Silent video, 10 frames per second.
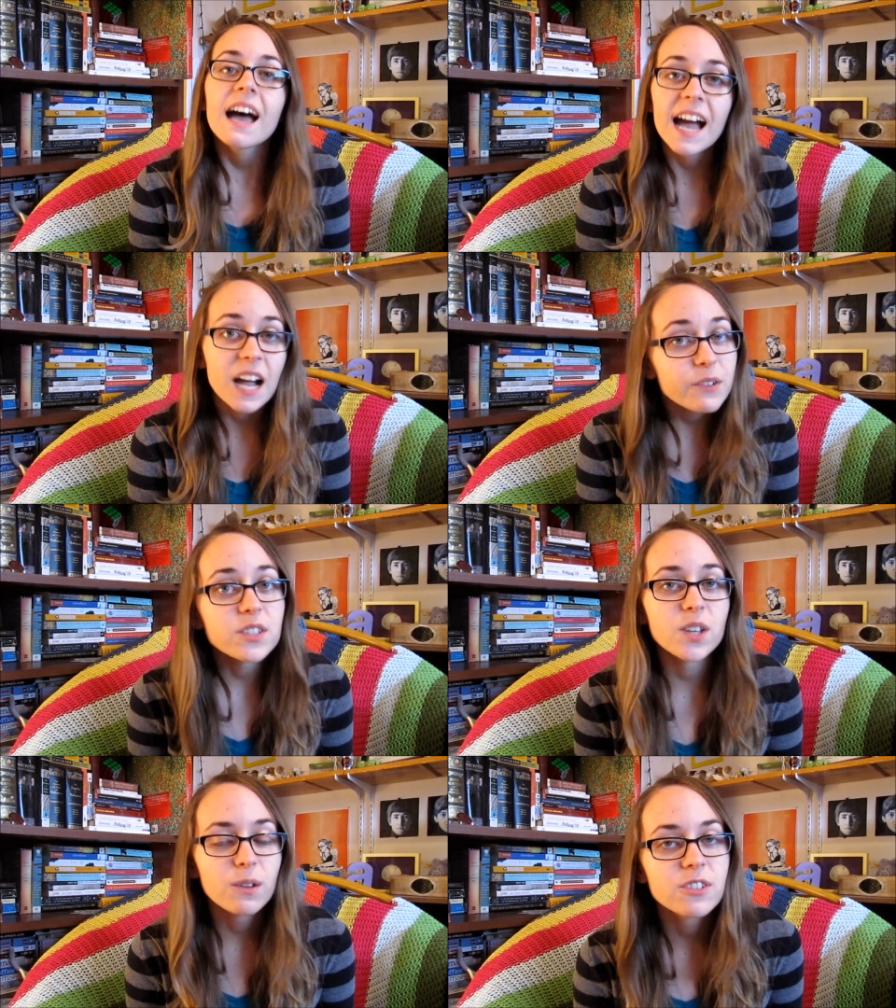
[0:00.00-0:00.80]
have
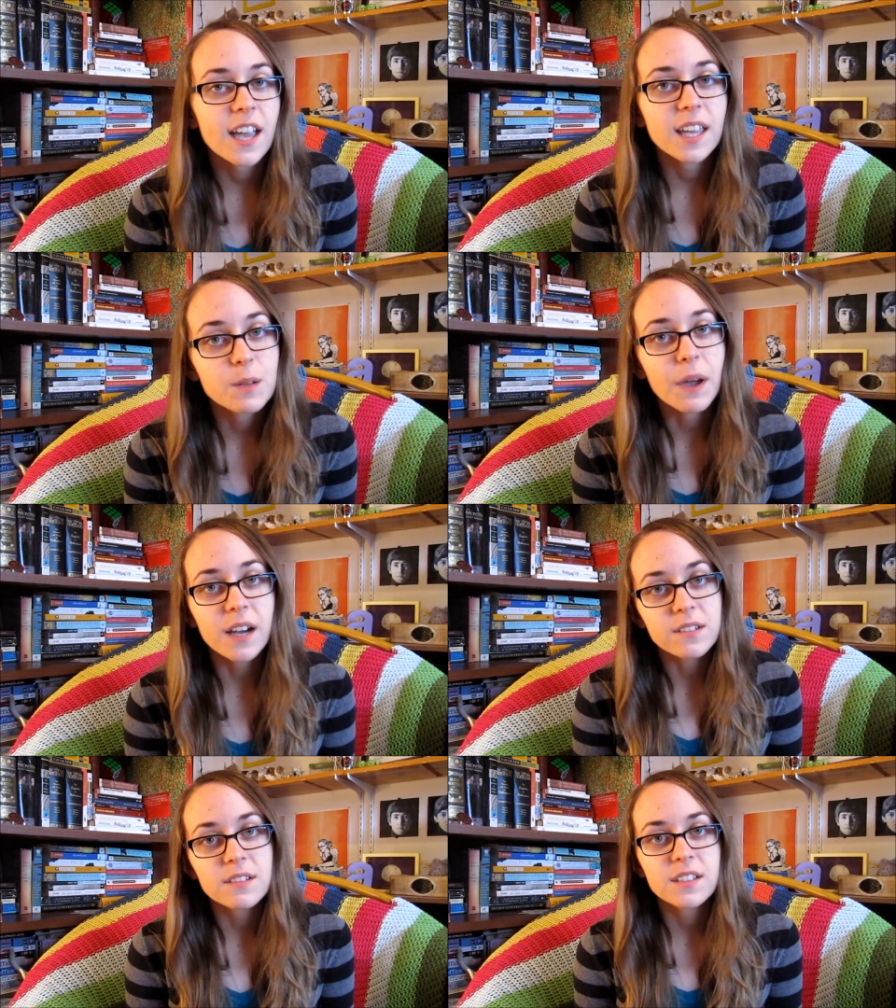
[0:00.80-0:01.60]
to go check him
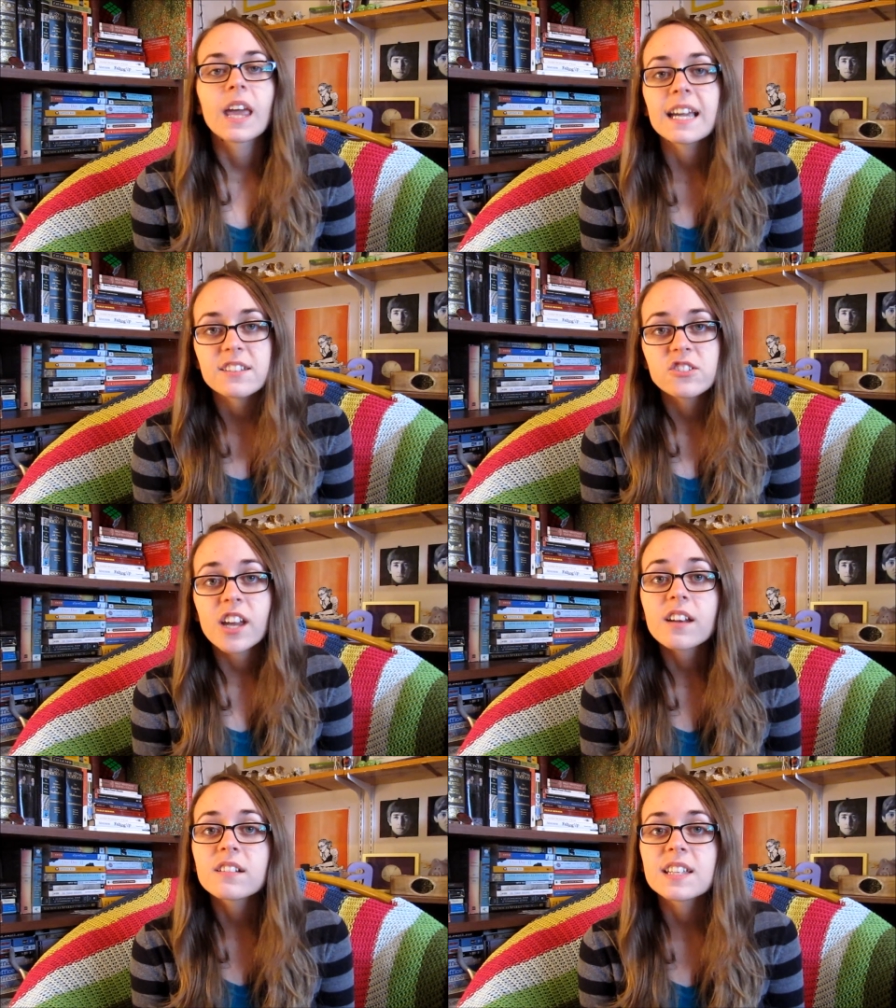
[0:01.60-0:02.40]
out. His
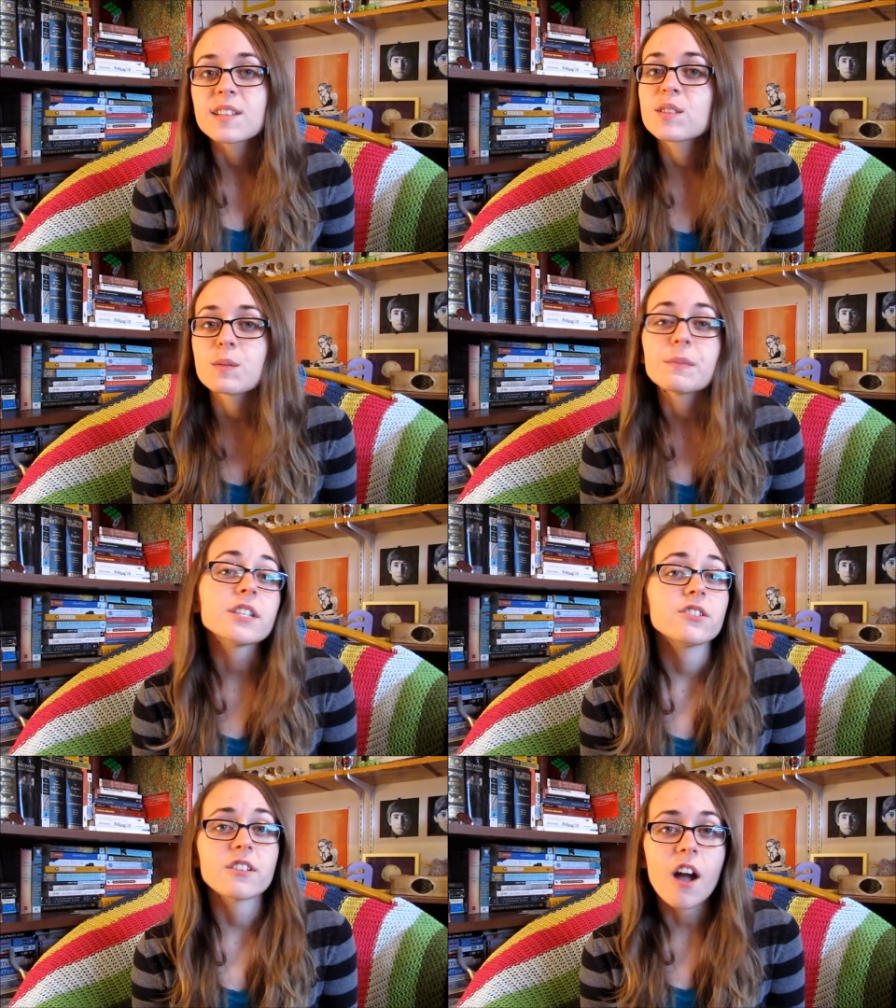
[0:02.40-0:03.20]
channel is
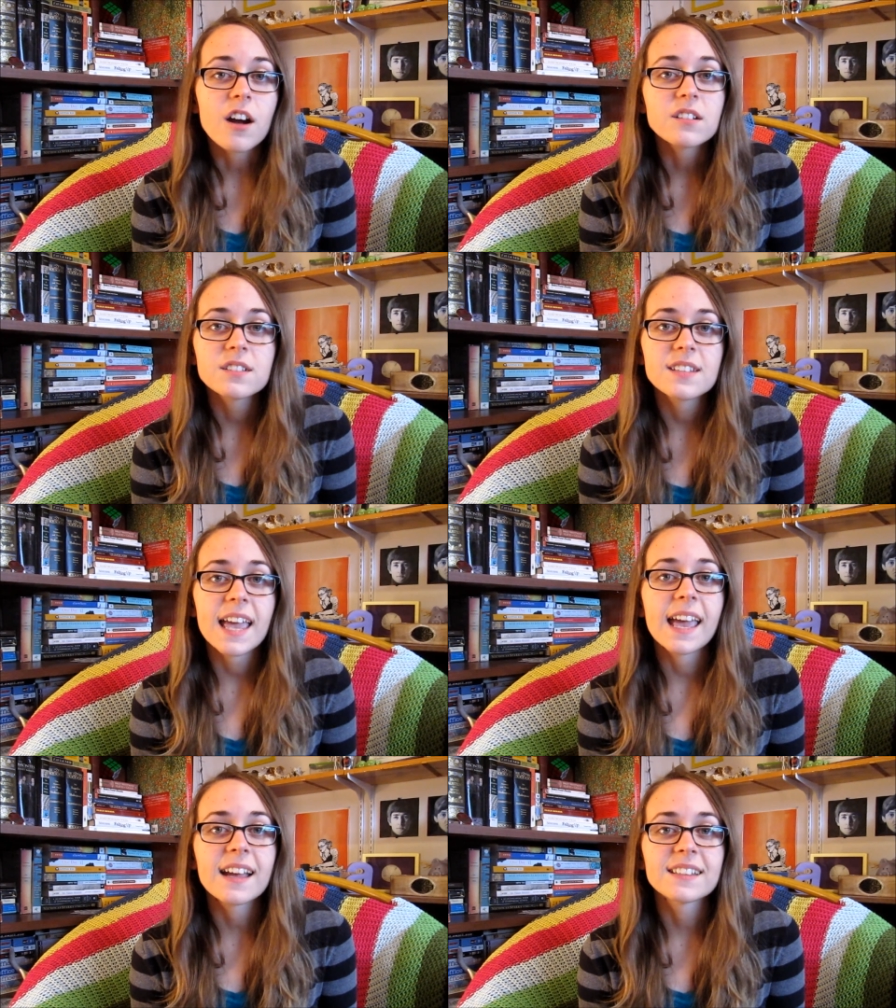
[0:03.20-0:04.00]
Mr. Yarles
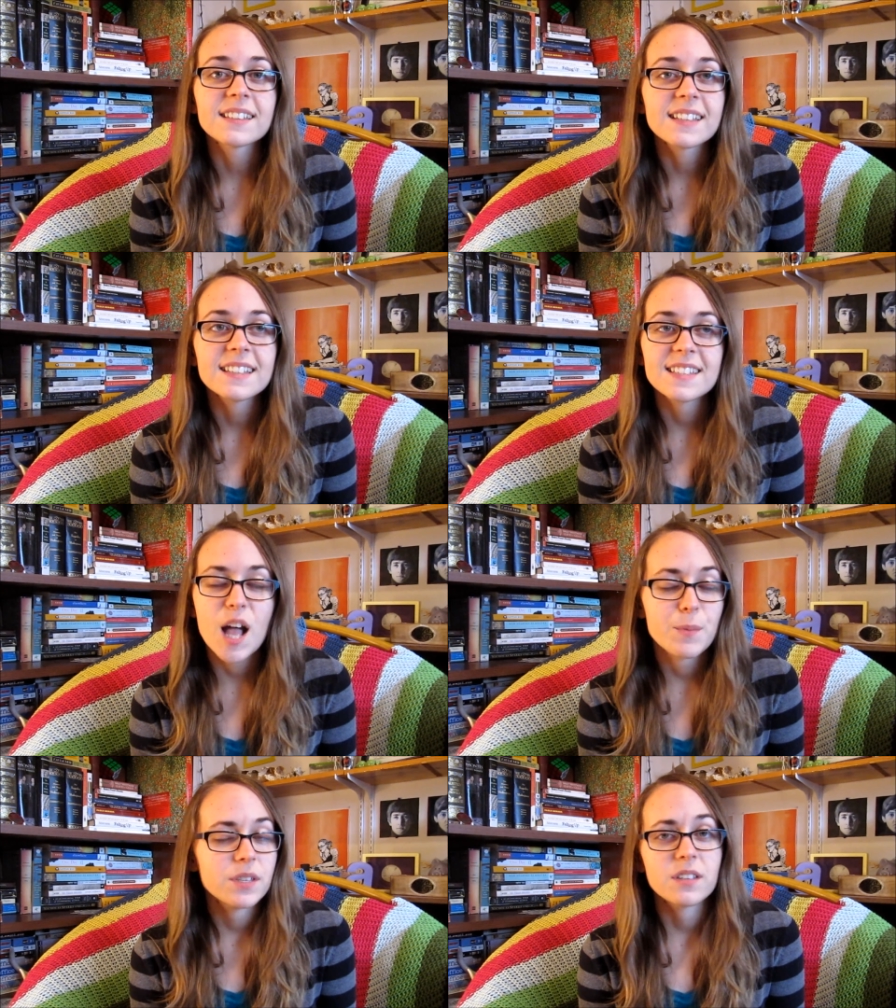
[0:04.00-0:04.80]
and it's
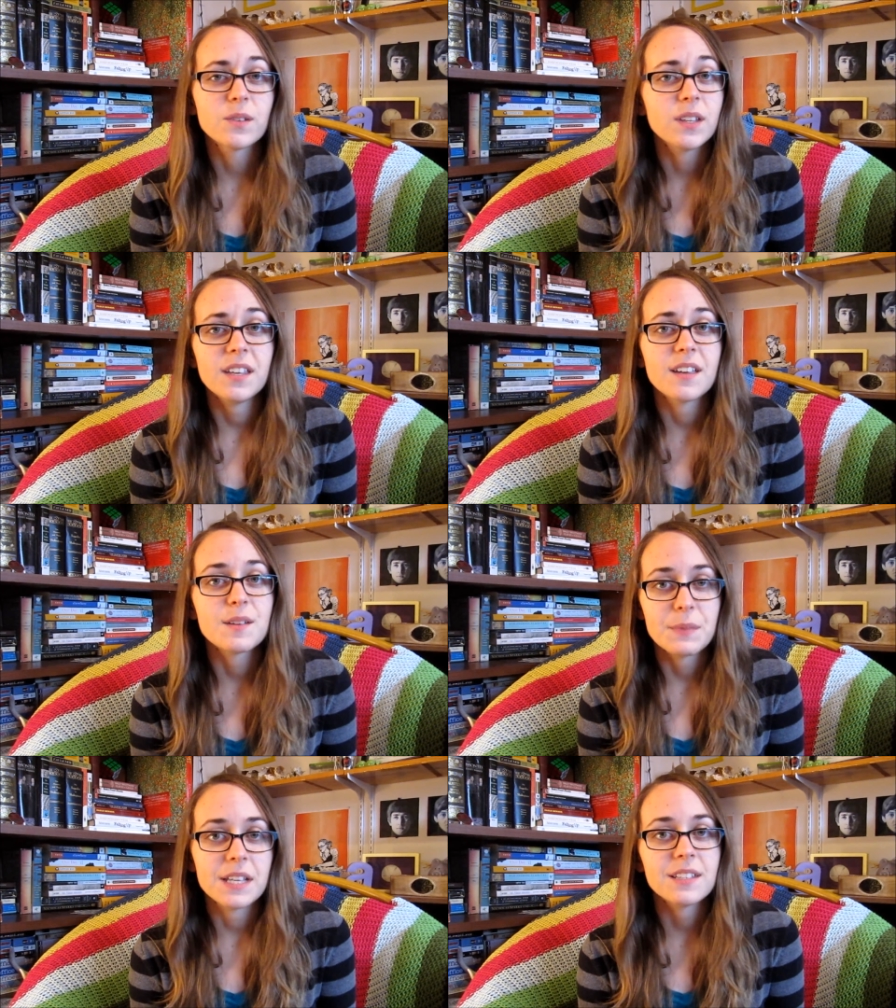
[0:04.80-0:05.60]
absolutely
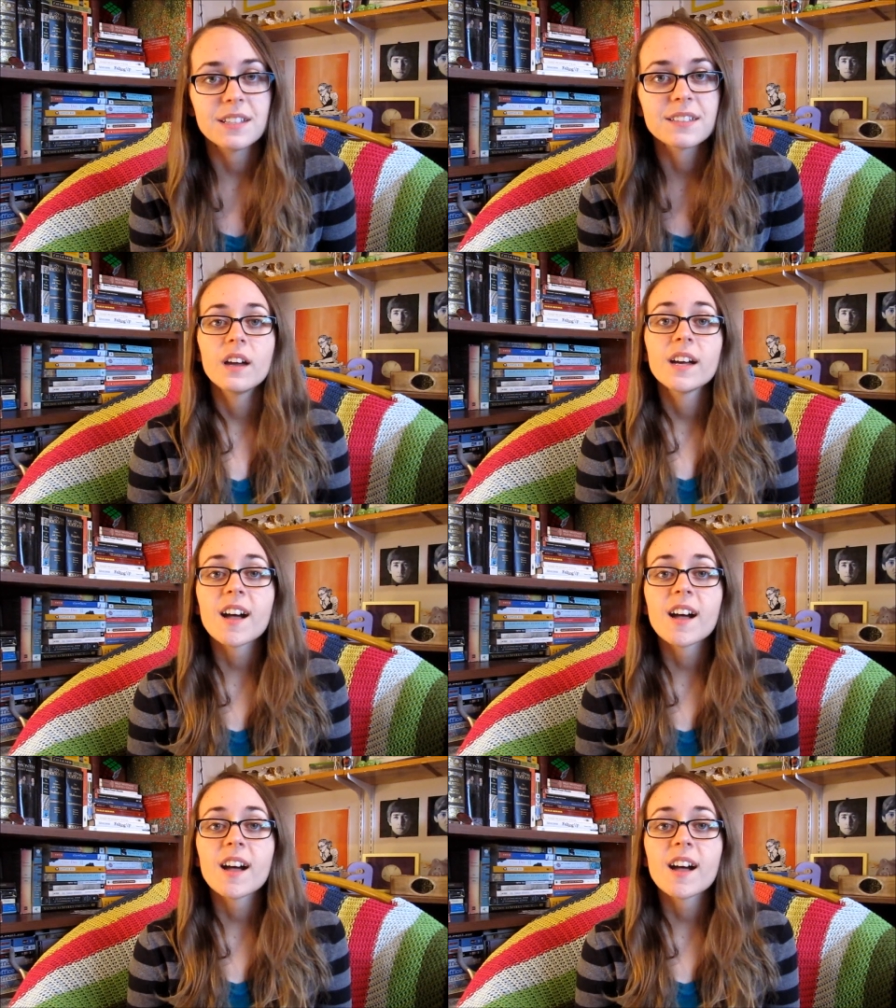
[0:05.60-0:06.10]
amazing.